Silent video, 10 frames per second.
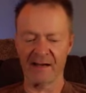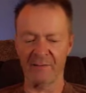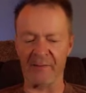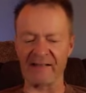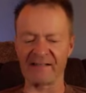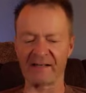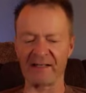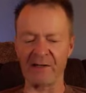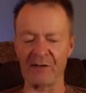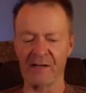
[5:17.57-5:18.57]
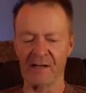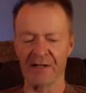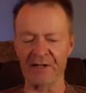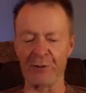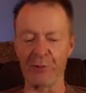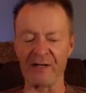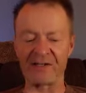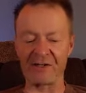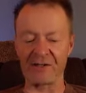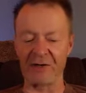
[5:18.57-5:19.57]
Basically, you
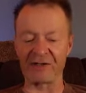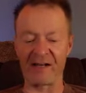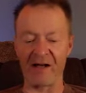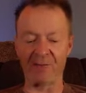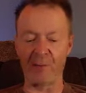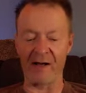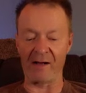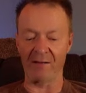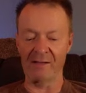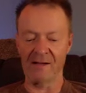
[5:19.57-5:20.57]
wish yourself well.